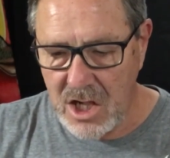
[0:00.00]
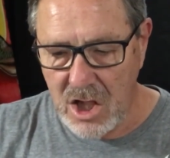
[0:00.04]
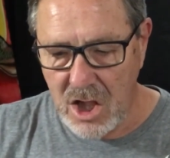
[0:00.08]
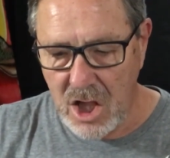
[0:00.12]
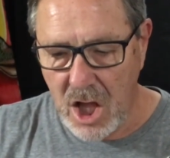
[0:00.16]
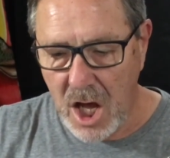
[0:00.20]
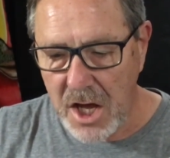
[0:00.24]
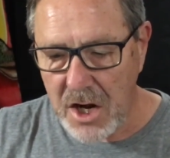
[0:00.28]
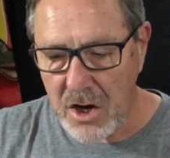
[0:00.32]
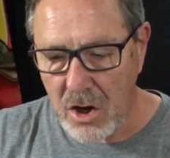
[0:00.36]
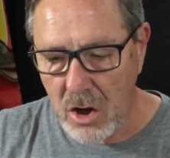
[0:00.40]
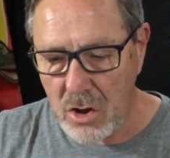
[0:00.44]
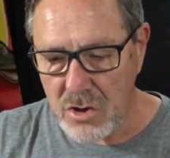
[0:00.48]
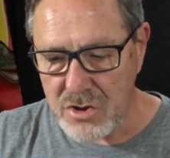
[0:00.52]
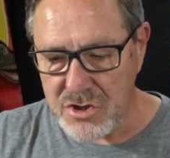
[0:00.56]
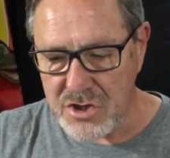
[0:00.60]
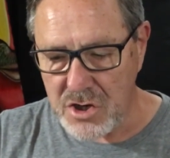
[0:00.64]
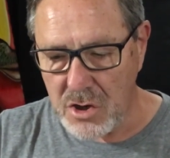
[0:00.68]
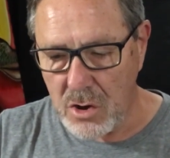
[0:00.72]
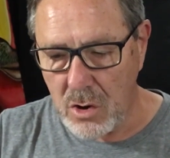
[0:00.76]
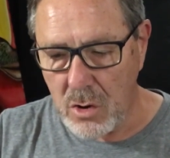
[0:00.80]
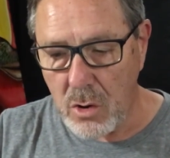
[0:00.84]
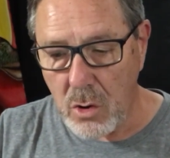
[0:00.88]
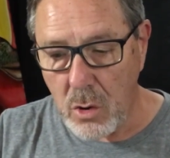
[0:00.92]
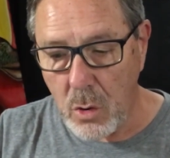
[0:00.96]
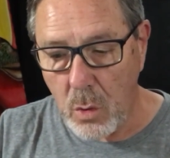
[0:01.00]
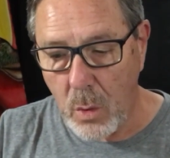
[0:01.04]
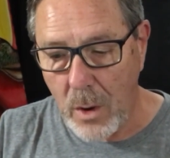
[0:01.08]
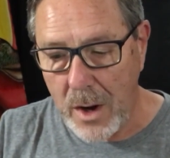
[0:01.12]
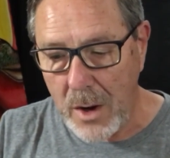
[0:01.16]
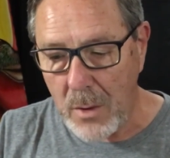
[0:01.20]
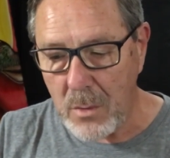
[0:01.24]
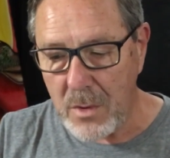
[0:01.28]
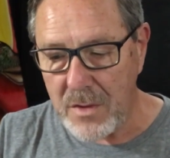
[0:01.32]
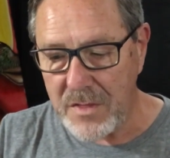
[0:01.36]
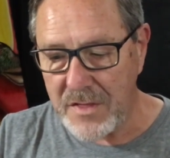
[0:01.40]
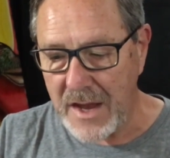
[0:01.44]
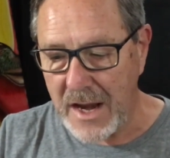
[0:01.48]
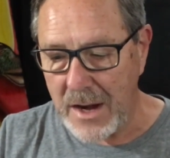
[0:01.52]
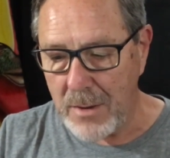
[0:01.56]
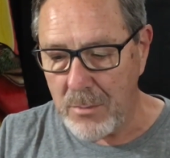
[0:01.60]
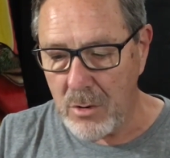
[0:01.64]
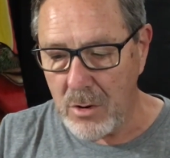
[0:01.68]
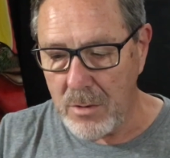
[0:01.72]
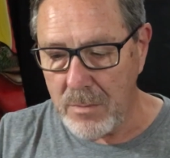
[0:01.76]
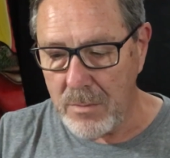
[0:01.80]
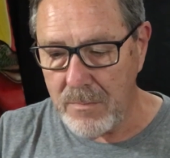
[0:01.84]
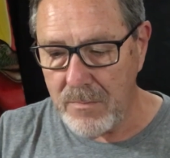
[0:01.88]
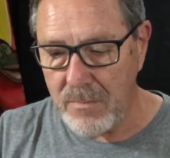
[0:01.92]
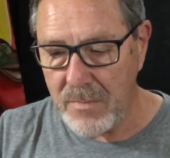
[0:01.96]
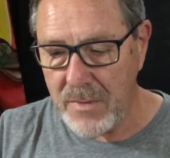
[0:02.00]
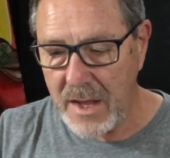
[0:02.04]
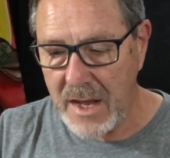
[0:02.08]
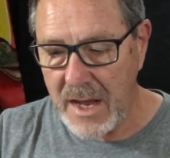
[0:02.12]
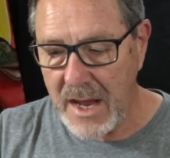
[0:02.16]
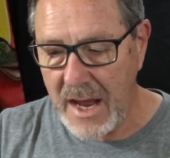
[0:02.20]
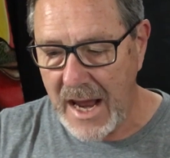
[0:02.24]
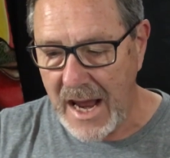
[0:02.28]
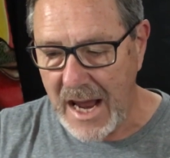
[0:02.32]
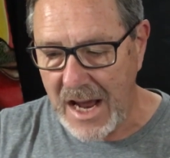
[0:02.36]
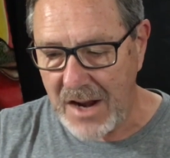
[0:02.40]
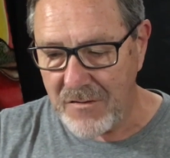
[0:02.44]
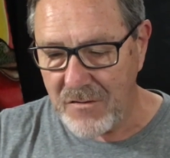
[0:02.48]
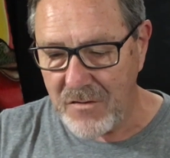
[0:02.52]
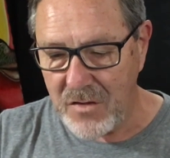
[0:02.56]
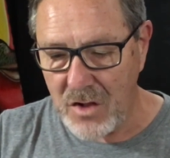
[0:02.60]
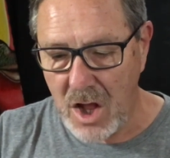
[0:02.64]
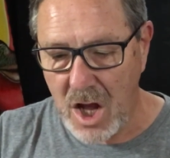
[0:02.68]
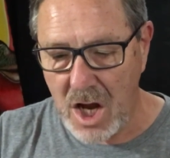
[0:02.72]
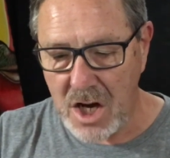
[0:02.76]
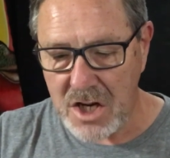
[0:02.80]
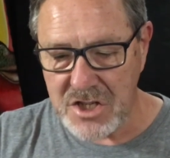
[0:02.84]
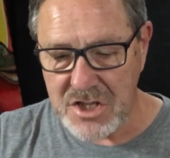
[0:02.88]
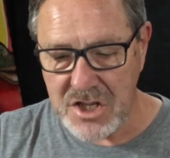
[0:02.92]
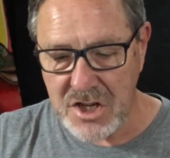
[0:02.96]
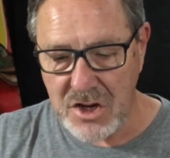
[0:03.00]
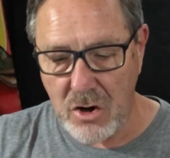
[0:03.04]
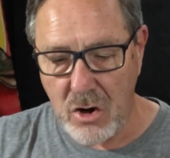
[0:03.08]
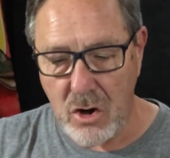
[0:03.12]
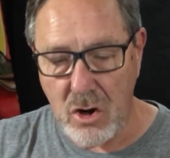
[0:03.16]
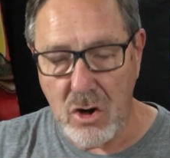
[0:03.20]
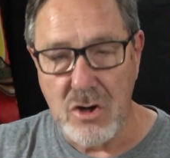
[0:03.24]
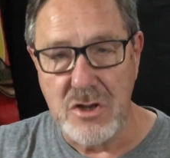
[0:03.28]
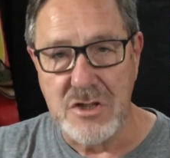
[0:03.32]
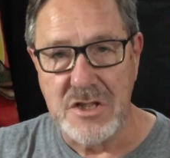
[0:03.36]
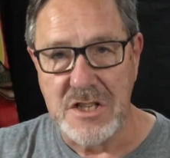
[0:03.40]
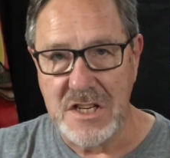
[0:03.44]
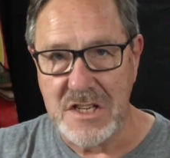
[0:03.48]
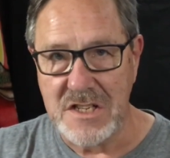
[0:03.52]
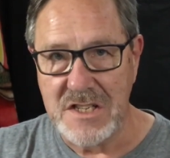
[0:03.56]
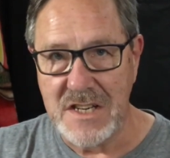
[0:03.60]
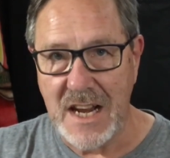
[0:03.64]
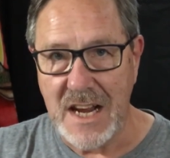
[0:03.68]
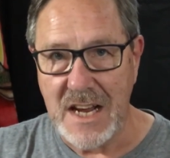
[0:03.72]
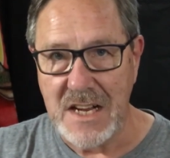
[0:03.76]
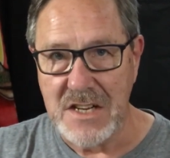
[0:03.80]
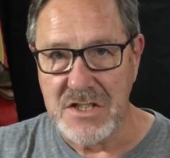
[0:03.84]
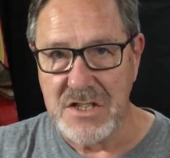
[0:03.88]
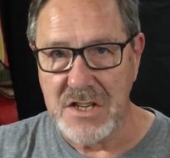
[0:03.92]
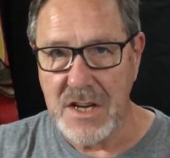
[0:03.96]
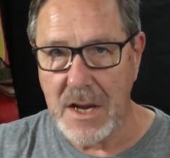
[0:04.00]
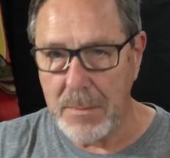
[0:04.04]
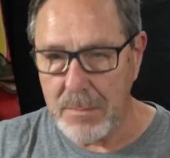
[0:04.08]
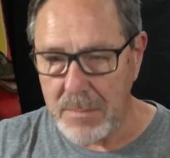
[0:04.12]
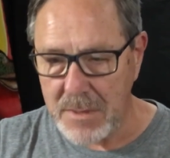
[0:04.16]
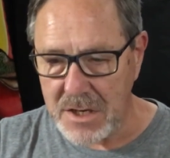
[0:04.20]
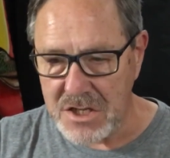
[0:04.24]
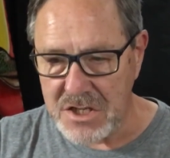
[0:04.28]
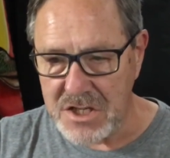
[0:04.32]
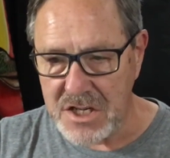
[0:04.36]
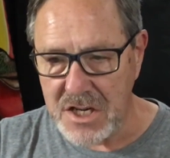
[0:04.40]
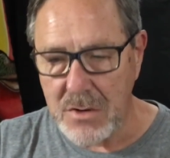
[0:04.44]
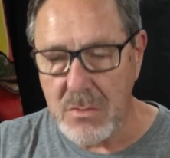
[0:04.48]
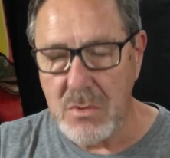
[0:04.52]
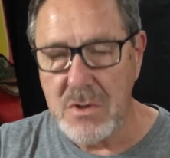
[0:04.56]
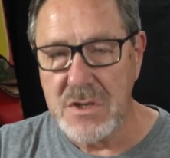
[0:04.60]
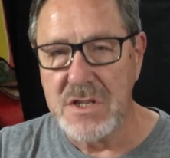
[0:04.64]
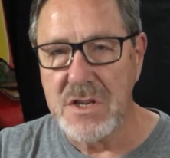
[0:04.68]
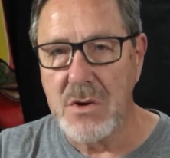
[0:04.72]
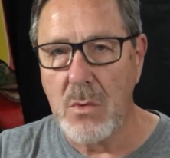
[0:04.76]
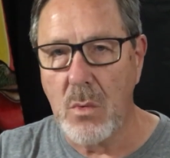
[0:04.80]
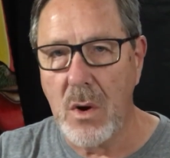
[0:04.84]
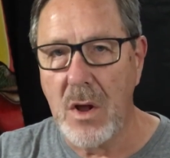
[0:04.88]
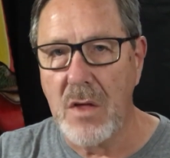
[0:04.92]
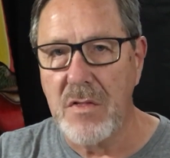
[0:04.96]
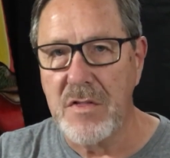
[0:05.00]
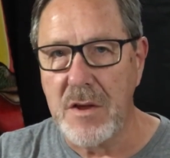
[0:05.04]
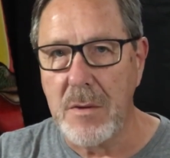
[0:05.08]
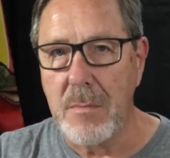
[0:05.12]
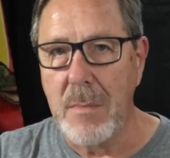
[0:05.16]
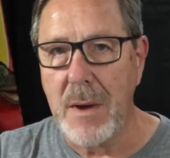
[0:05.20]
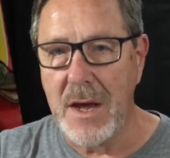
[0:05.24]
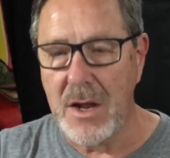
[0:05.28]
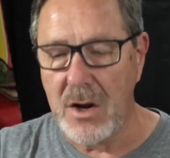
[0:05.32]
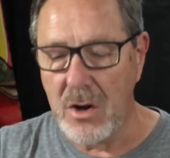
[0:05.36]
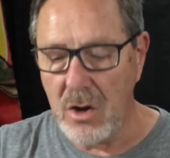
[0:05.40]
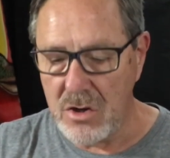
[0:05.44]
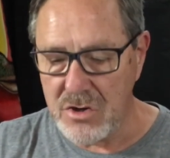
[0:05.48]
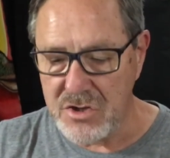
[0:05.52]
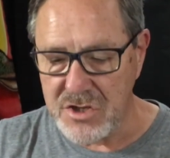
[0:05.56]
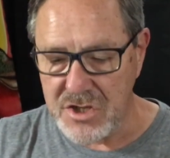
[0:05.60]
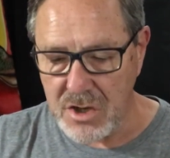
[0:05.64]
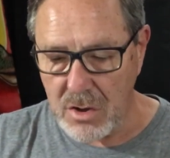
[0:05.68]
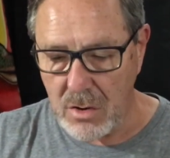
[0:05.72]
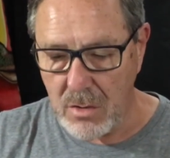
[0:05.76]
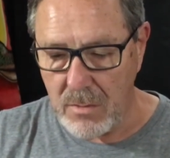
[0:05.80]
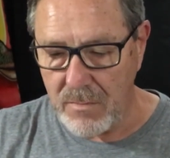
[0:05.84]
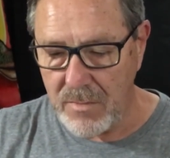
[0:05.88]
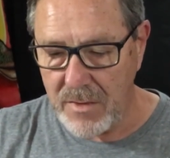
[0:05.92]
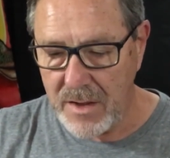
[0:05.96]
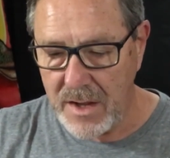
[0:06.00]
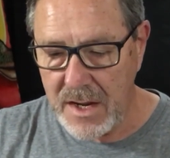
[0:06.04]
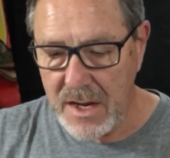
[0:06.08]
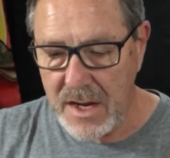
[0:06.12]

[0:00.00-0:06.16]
Lot also, who went with Abram, had flocks and herds and tents. That means he was a wealthy man also.